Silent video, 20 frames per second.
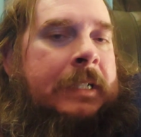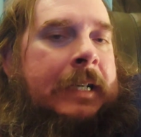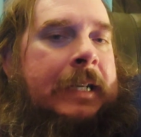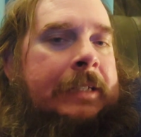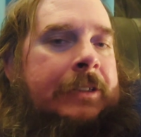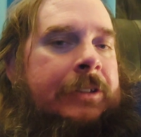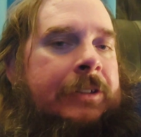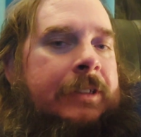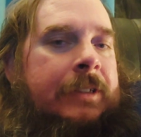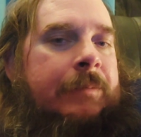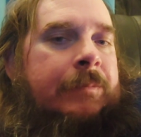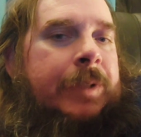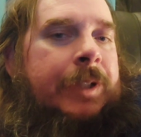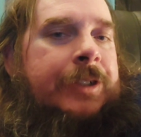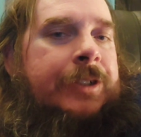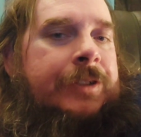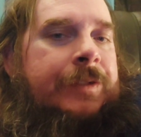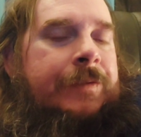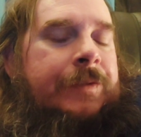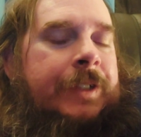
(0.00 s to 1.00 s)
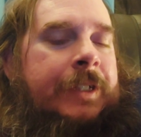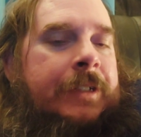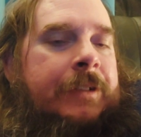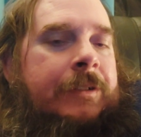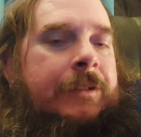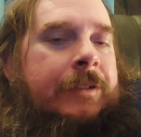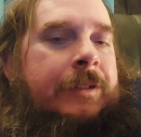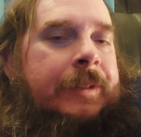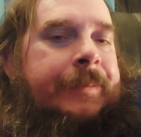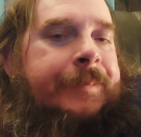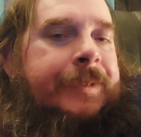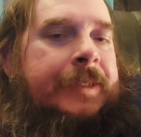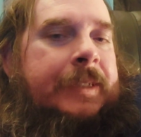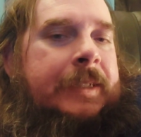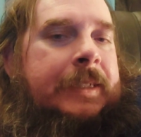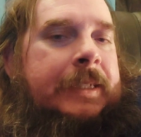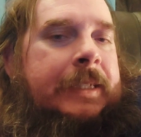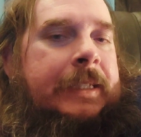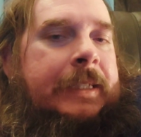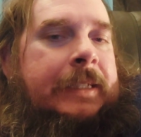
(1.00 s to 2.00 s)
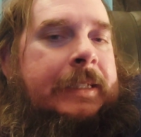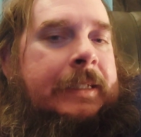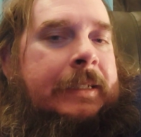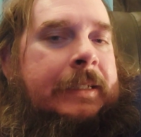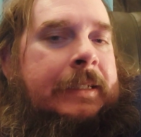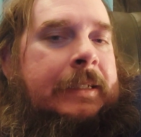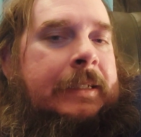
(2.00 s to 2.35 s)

I took a bunch of video clips today